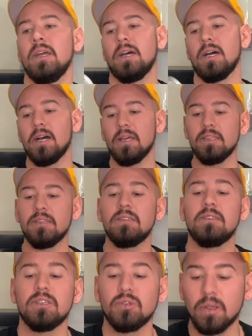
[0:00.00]
Uh, the
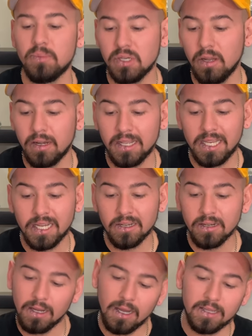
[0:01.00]
description on it
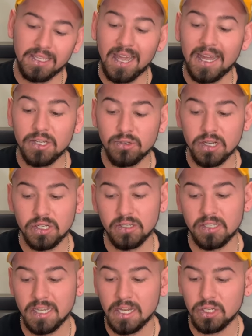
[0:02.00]
here, uh, The Hydration
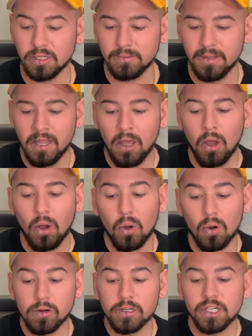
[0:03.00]
Station,
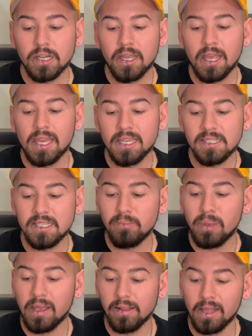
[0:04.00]
Orange Hazy
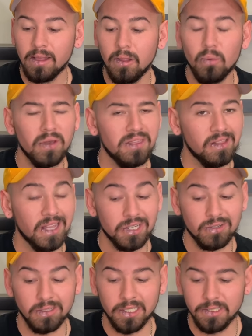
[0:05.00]
Pale Ale with
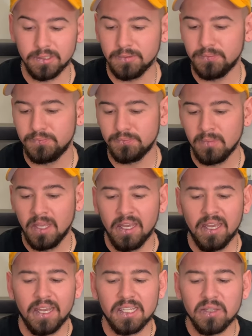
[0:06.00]
electrolytes.
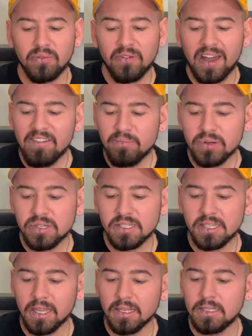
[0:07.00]
It's a five
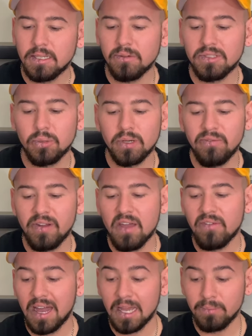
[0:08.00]
percent with
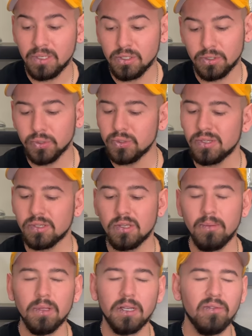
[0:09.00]
twenty-five I B Us, so
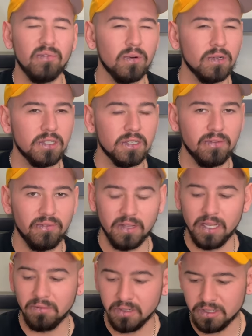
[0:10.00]
I'm looking forward to the
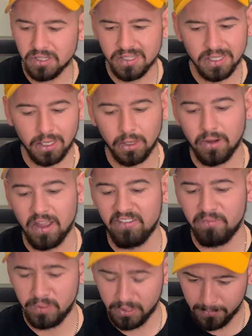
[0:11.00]
flavor. It's just like a
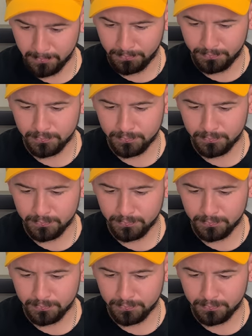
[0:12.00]
craft beer.